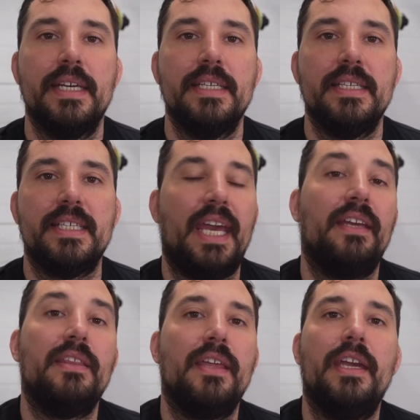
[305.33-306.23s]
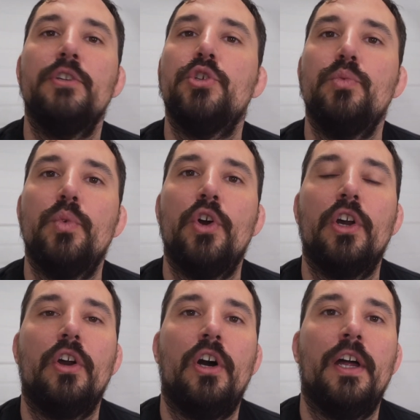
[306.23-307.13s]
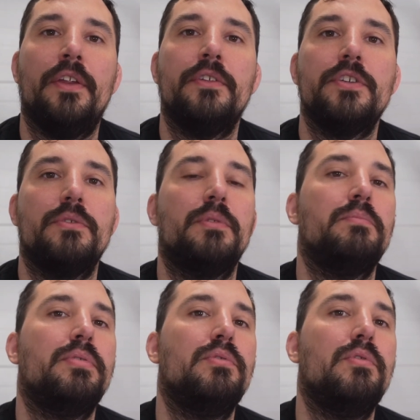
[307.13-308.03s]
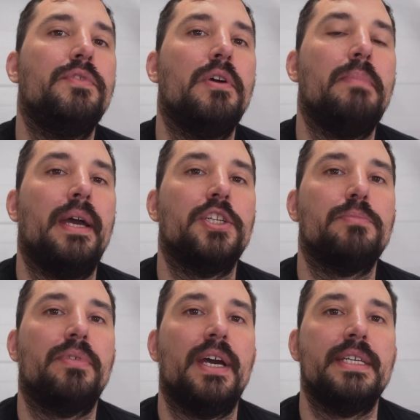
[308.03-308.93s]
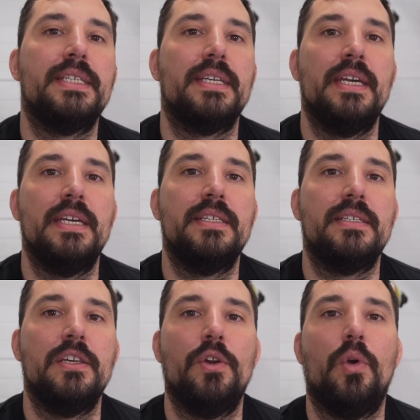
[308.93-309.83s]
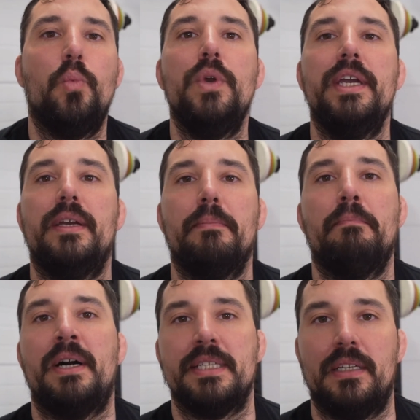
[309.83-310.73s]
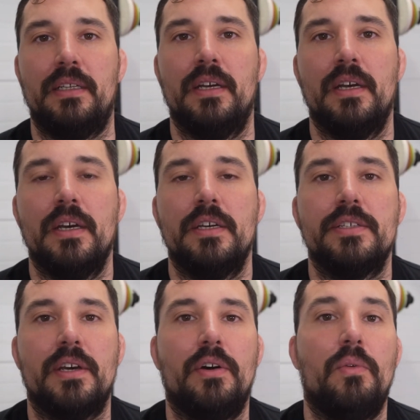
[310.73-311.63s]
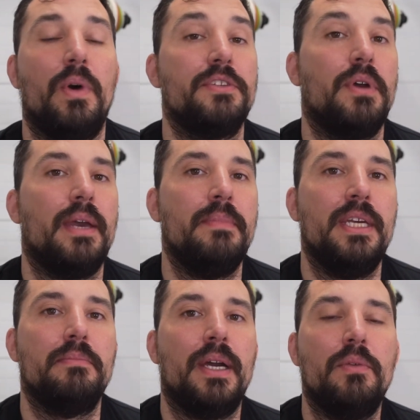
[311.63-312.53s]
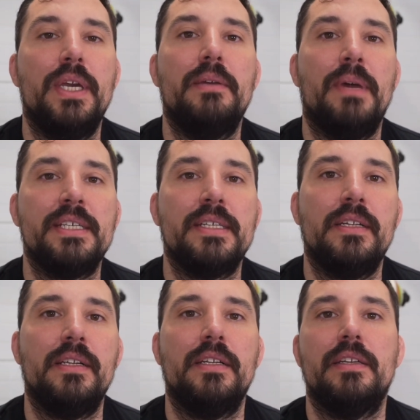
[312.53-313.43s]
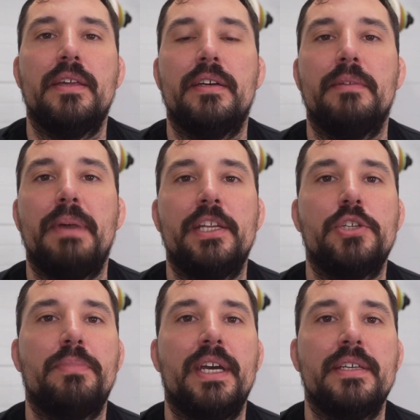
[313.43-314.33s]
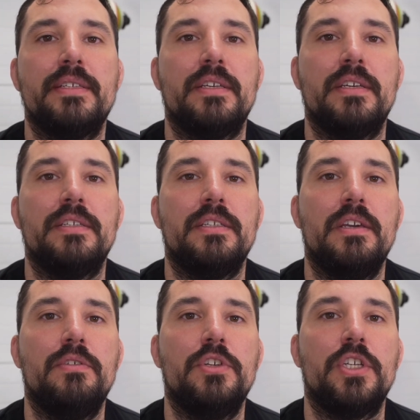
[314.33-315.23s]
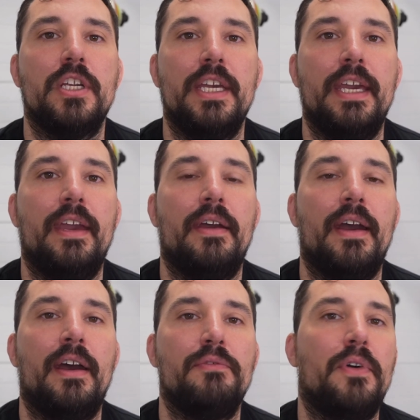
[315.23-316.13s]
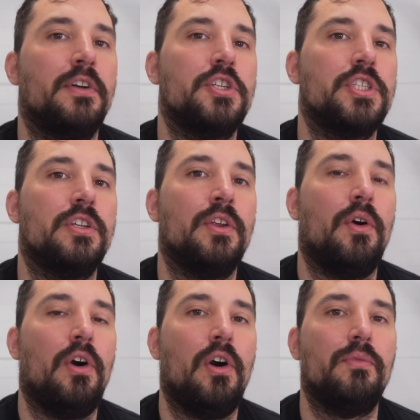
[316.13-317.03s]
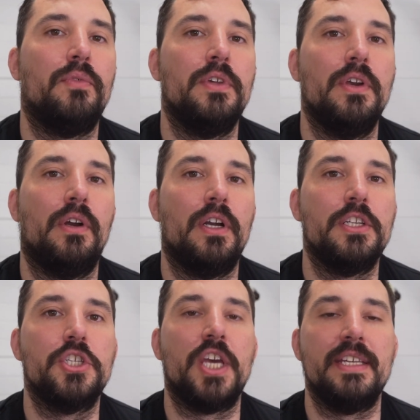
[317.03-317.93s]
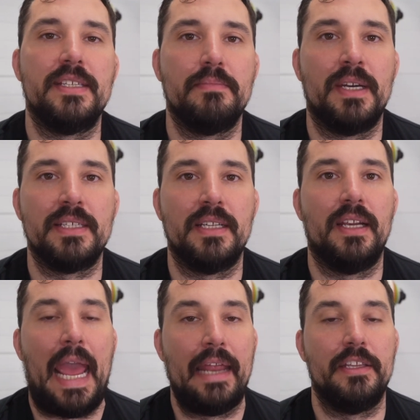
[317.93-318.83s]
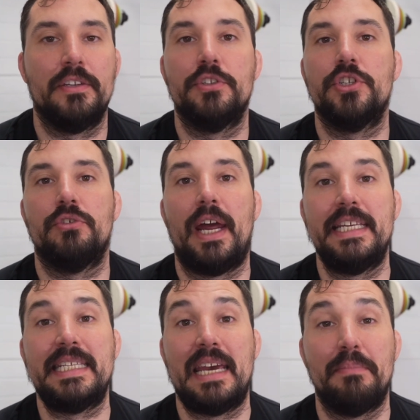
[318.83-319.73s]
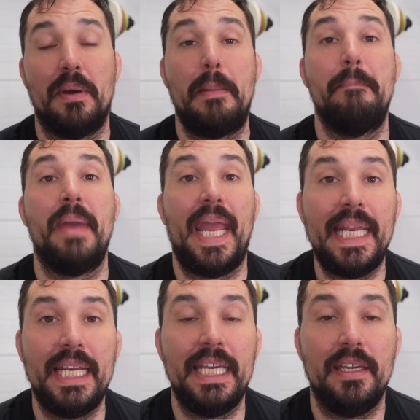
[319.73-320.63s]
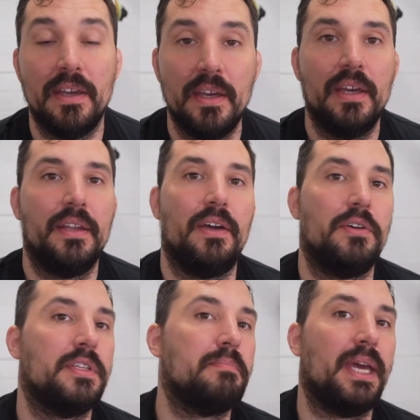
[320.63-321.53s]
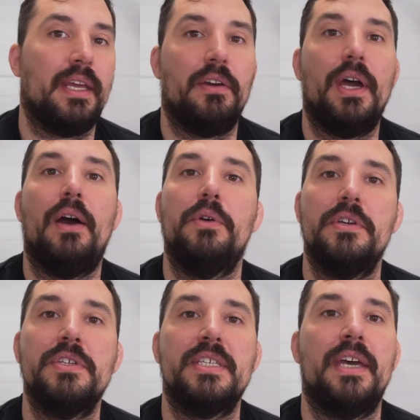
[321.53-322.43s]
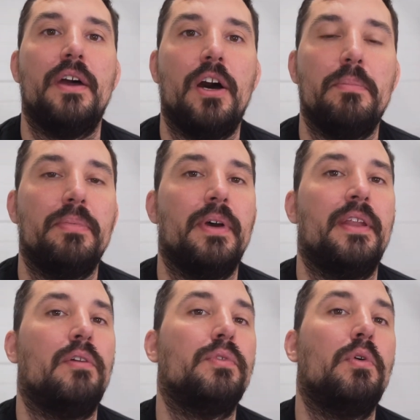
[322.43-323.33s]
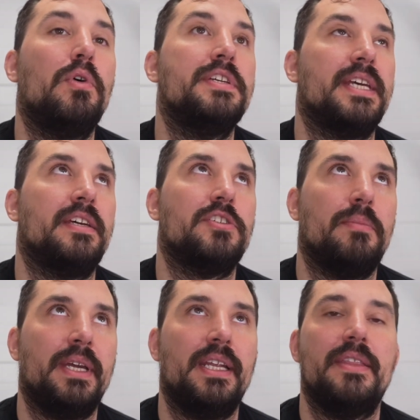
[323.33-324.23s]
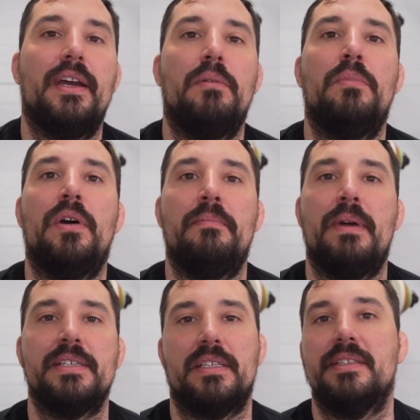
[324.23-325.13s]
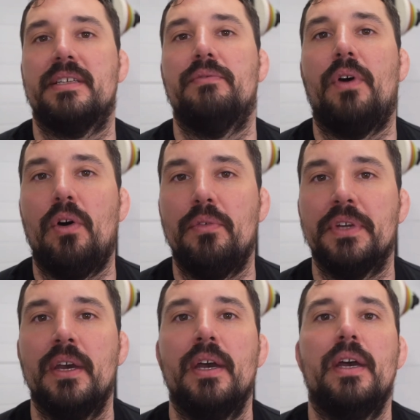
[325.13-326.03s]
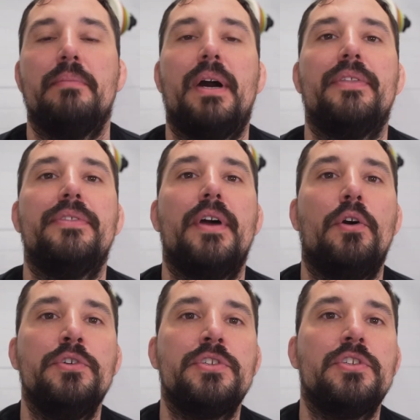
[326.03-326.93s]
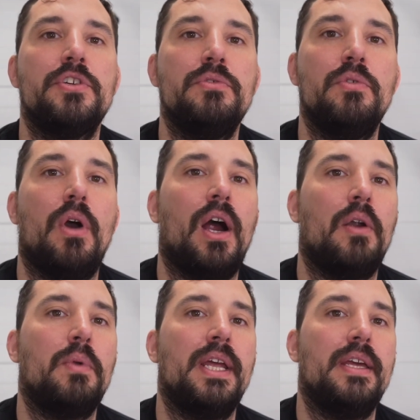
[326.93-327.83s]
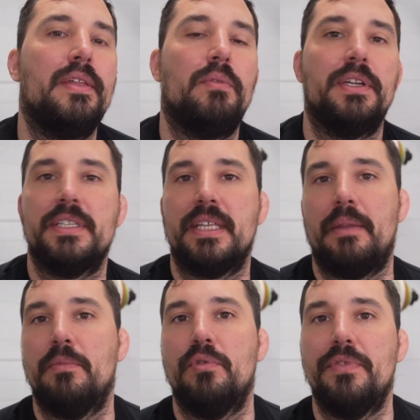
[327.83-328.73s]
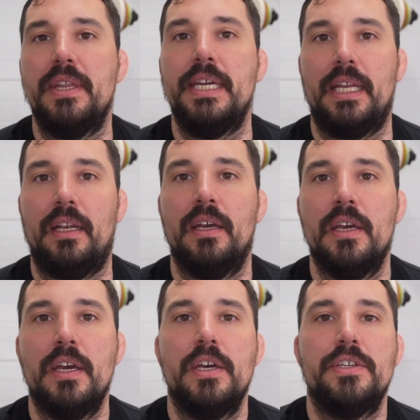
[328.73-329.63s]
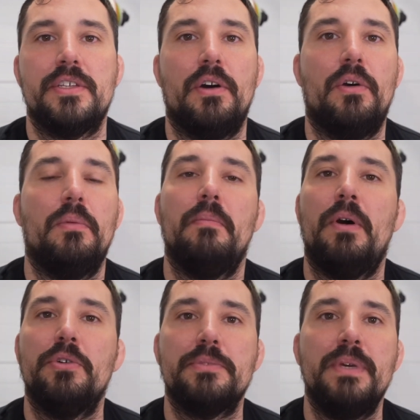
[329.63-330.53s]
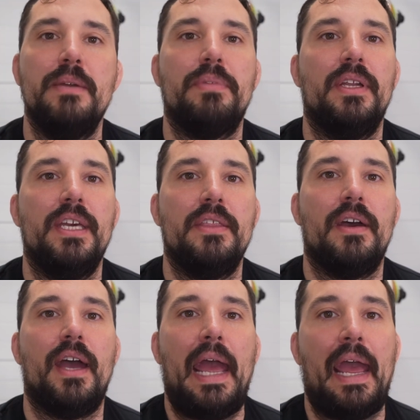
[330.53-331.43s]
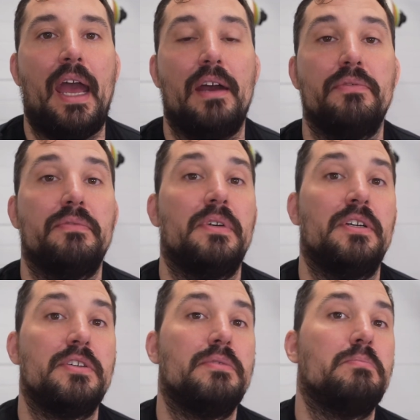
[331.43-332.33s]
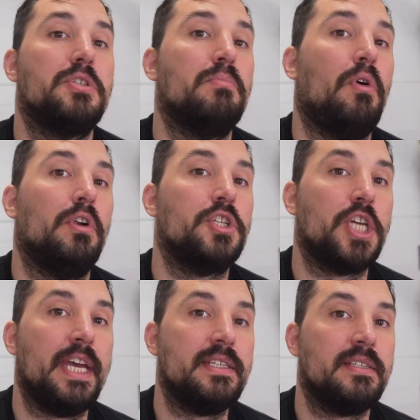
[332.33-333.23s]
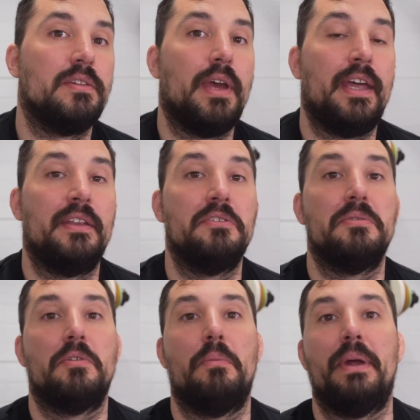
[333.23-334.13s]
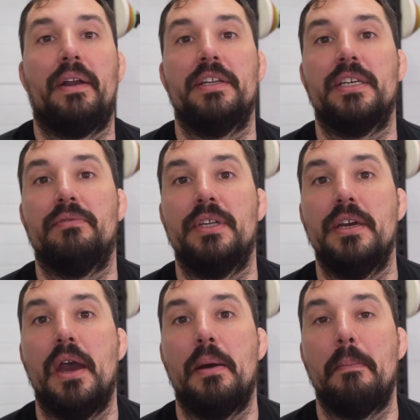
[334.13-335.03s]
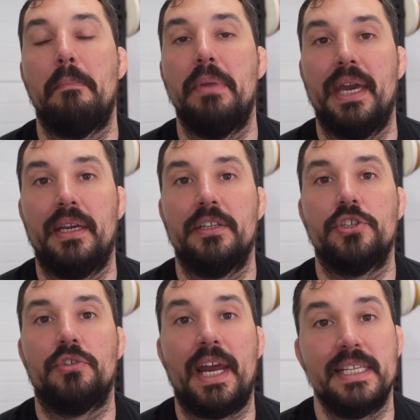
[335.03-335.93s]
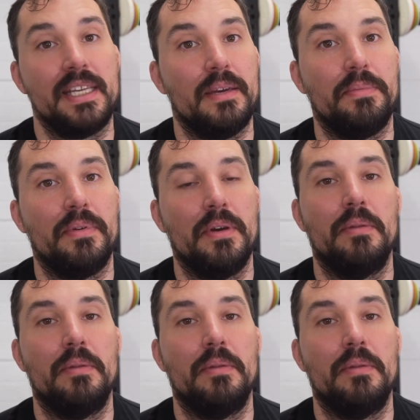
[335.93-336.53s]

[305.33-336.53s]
Second thing to work on to improve your bench press is your weak muscle. So what do I mean by weak muscle? The bench press is usually a function of your chest muscle and your tricep mainly. Now, depending on how you set up, and of course anatomically there are more muscles involved, but those two are really the ones that move the needle. So most people either have a small chest and comparatively big tricep,